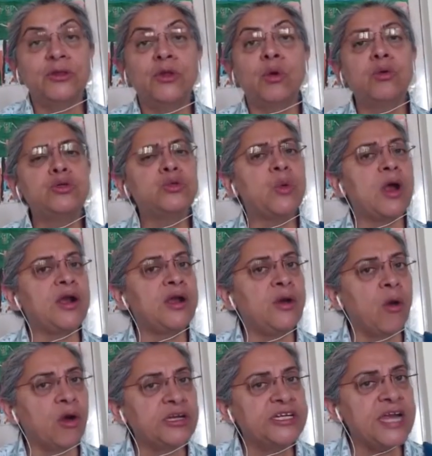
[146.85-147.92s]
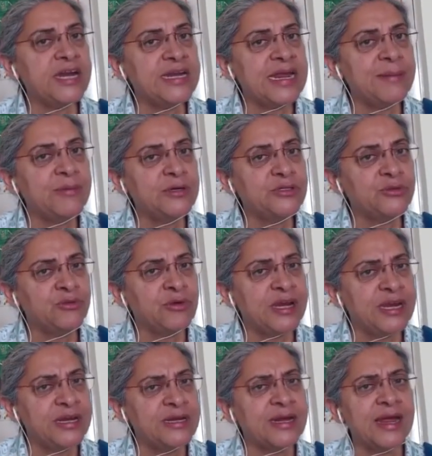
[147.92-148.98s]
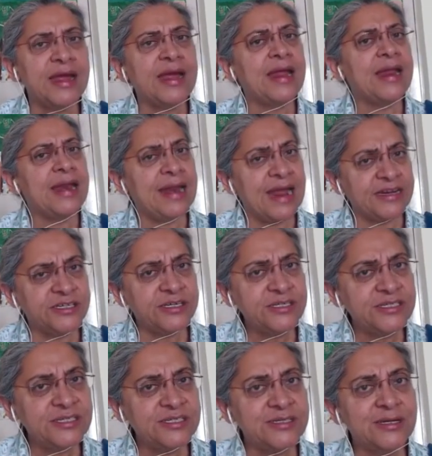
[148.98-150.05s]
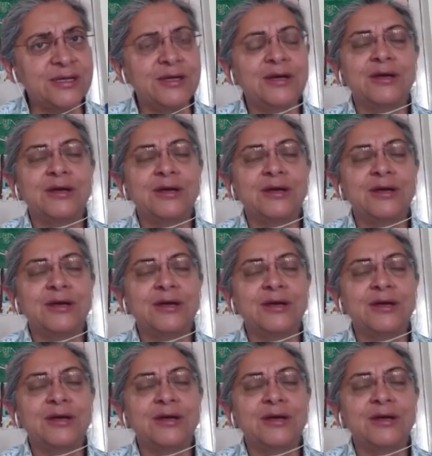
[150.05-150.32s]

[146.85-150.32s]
Those who are not yet able to read letters,